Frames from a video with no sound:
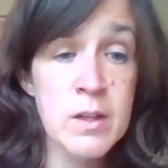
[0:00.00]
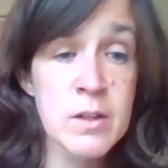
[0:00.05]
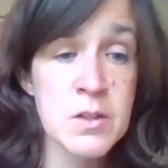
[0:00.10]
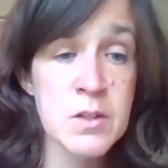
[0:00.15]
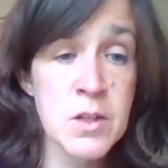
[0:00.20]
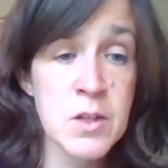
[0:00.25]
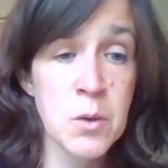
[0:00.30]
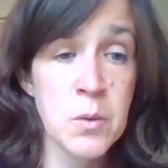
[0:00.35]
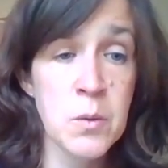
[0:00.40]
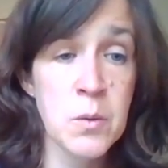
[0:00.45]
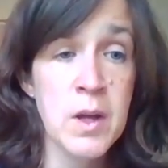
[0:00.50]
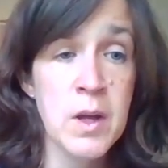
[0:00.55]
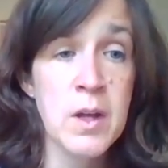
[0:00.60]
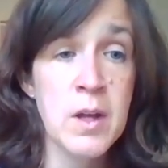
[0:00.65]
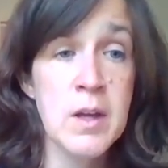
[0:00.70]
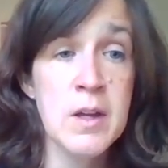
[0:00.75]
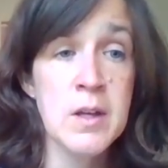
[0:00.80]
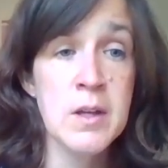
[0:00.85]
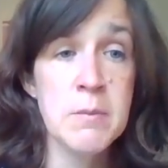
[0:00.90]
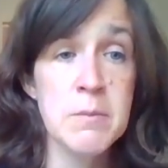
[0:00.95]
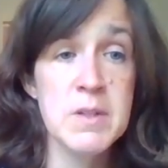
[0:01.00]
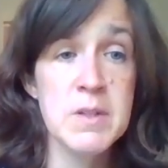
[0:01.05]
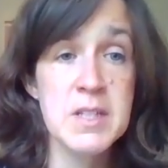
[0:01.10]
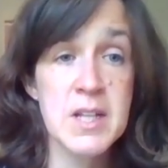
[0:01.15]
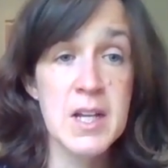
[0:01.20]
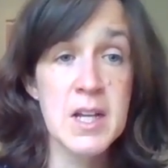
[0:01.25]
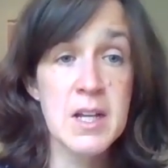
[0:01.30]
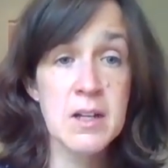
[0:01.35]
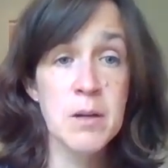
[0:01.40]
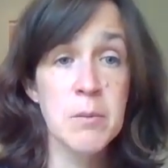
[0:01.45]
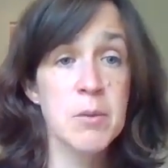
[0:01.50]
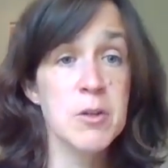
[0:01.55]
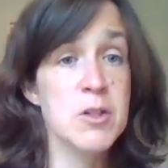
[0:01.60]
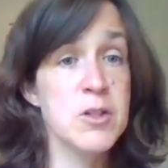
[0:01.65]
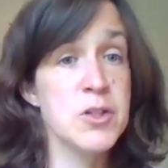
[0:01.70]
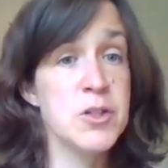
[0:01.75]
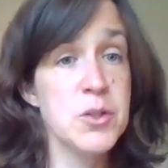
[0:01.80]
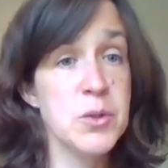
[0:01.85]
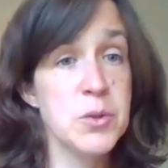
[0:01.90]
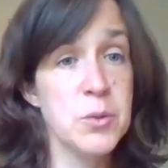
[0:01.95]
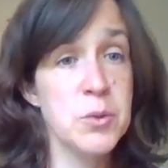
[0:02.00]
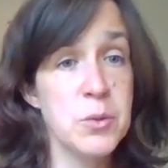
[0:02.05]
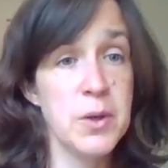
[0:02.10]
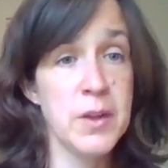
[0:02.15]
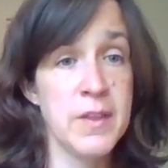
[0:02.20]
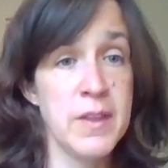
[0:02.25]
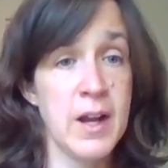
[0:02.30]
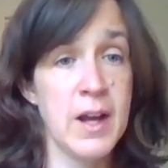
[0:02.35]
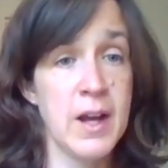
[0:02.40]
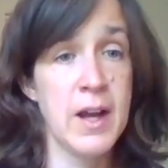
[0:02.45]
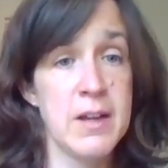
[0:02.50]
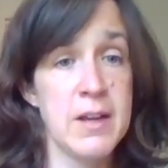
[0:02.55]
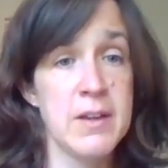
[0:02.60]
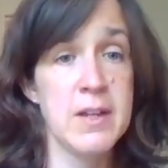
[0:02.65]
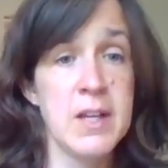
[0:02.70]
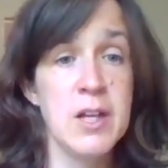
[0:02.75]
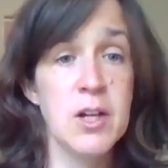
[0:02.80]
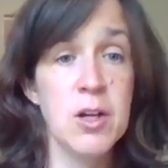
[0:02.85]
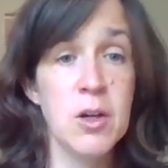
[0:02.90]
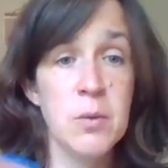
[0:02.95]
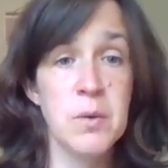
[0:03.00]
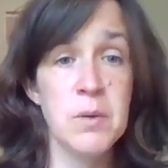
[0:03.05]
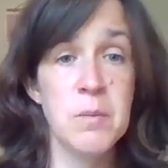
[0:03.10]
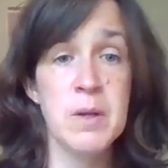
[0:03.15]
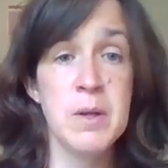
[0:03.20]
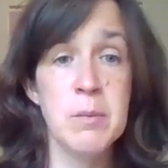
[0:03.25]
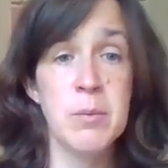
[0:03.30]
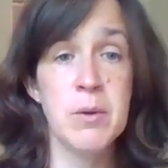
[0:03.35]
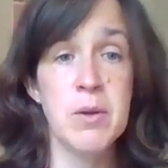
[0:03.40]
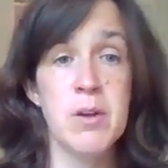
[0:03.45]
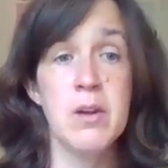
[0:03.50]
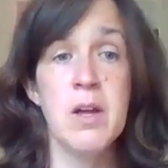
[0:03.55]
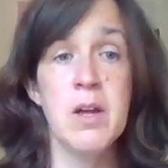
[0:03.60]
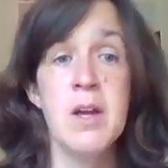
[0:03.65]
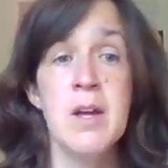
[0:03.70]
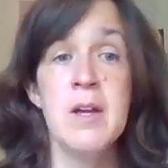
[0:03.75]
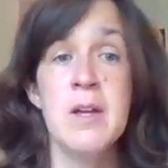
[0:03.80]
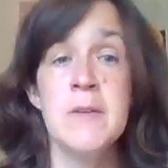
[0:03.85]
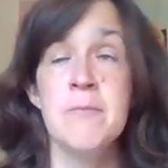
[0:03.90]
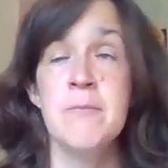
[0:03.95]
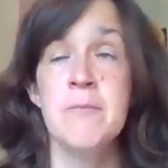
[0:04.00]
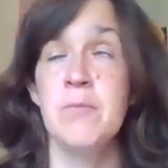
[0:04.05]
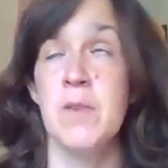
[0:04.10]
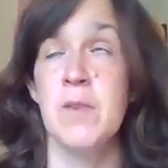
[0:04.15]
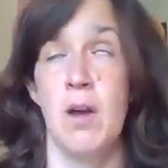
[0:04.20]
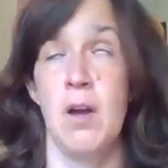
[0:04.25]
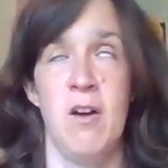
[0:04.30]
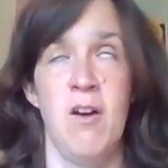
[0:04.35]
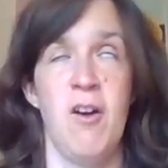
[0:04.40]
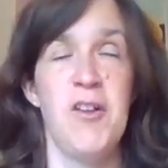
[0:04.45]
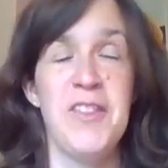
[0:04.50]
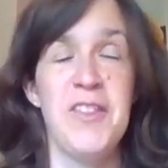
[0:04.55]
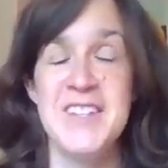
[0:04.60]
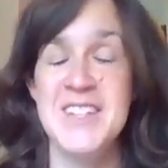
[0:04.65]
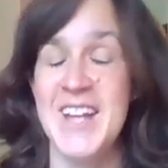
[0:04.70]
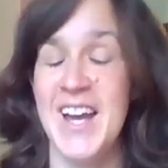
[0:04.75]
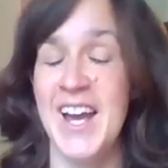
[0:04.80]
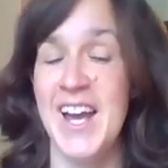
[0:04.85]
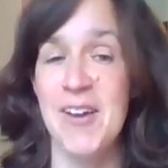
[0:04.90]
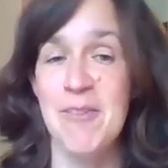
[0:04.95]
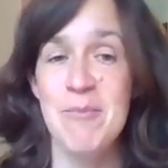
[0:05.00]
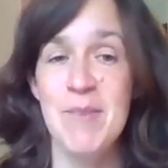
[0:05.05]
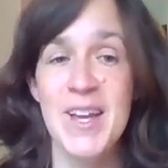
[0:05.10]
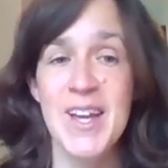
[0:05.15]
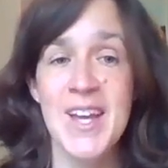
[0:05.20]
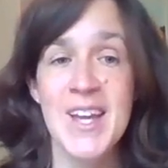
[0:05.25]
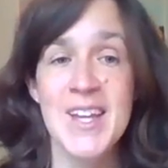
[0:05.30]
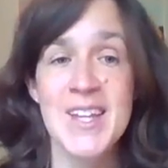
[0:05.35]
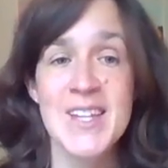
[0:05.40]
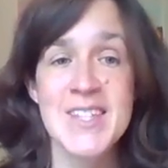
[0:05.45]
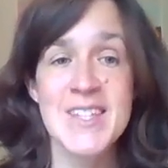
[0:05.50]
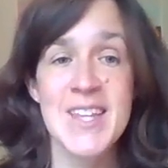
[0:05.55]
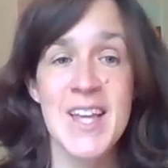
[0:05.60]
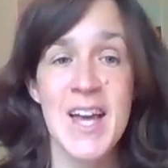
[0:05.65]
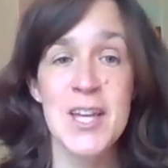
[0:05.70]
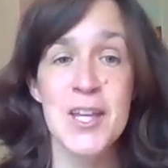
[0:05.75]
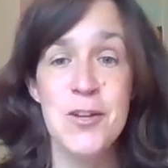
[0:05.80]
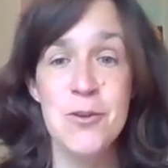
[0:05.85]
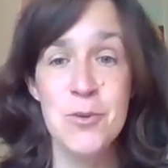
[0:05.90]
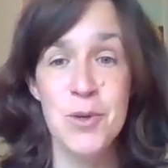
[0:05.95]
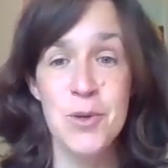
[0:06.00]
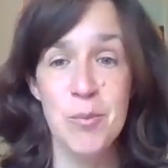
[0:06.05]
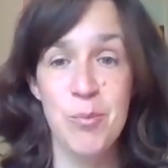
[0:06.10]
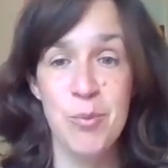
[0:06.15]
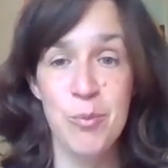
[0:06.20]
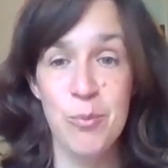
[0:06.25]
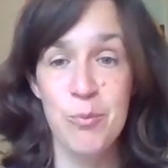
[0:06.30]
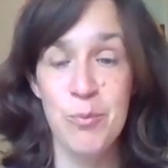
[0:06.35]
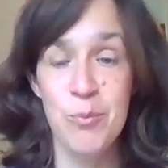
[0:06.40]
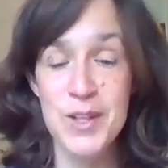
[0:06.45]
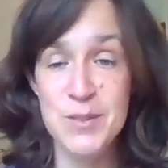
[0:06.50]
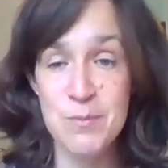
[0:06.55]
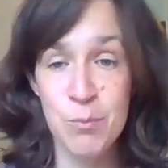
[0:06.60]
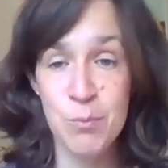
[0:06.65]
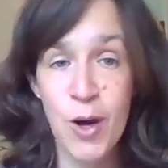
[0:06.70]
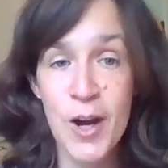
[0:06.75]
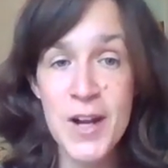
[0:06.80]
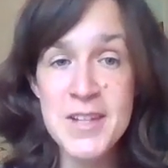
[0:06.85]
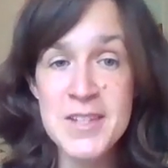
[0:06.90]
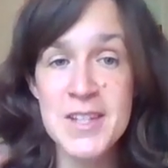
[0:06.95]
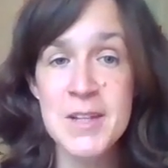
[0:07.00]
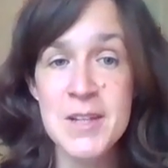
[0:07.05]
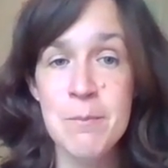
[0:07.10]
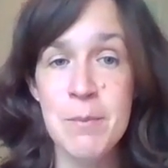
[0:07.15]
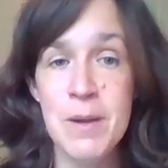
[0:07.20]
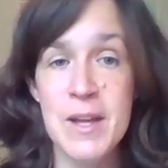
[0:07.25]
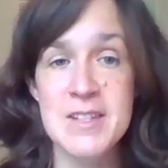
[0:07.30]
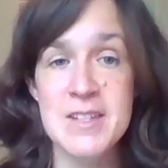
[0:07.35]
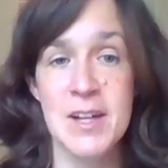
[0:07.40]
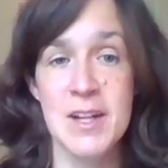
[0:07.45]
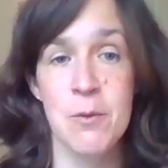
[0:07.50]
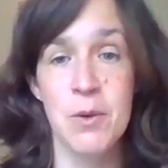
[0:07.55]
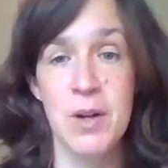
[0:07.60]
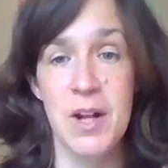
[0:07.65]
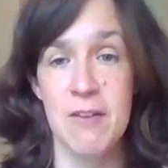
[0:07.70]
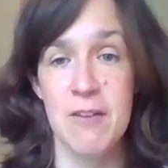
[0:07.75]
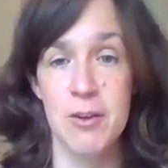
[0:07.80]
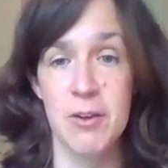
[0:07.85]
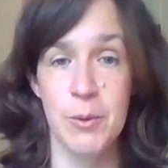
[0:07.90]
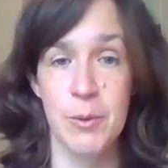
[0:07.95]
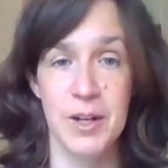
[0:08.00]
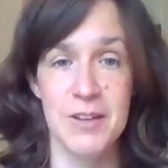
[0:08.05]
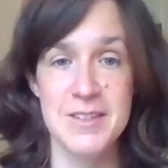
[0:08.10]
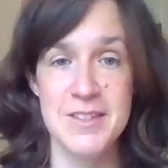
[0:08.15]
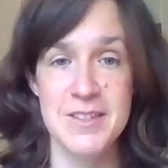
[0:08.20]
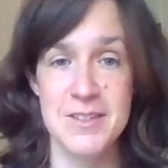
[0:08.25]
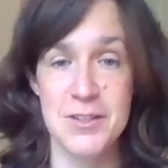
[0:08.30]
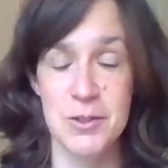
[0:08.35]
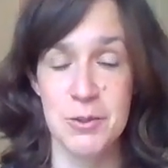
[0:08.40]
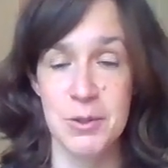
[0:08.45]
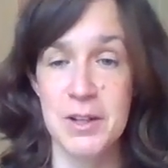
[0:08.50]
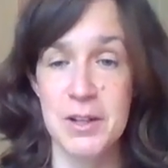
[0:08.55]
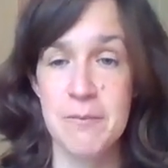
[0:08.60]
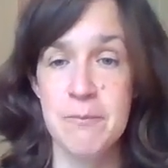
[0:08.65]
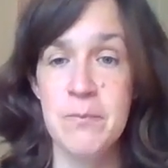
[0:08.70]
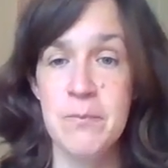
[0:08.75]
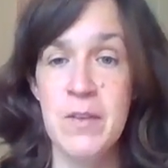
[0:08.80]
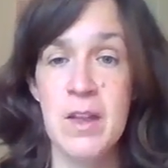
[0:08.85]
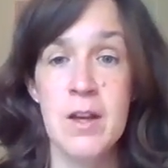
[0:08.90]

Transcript: So, mistake number 2 that I hear with people all the time is that is pricing based on what everyone else is doing.